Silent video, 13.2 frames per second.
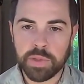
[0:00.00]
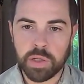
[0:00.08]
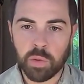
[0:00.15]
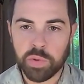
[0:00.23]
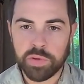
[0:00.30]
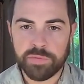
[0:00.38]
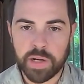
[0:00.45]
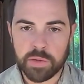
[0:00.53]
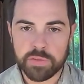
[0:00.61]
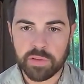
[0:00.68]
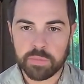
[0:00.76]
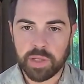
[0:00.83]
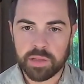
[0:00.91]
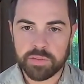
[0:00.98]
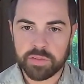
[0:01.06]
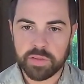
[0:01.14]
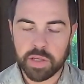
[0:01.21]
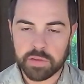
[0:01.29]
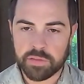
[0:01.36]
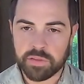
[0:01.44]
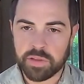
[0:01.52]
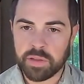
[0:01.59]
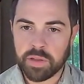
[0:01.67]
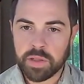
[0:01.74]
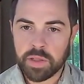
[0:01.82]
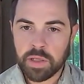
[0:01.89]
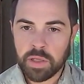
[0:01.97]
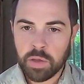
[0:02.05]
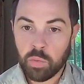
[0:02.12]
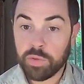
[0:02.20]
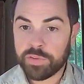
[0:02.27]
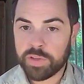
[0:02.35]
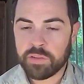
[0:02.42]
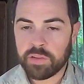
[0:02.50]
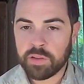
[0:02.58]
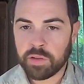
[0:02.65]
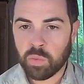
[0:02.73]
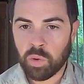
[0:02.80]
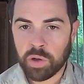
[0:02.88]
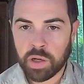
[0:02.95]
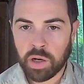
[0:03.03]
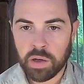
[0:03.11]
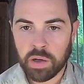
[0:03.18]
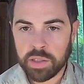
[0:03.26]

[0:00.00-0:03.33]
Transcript: we found something that sticks, and we've continued to work hard.